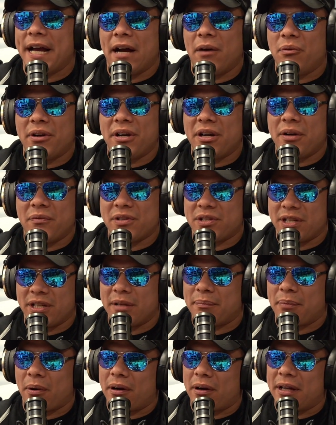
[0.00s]
I wouldn't even sit
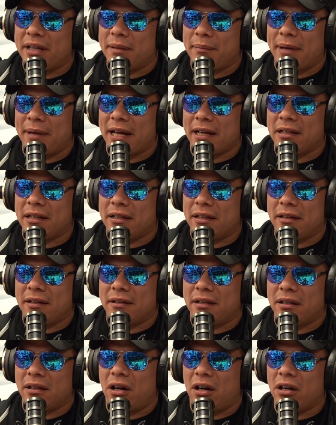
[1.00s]
in in the back of
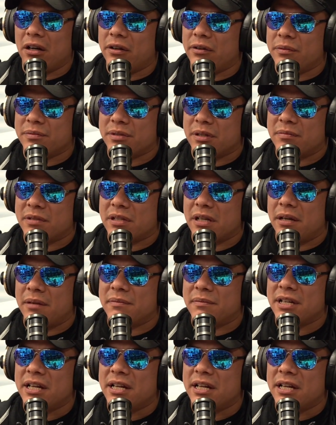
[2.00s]
the locker room sometimes.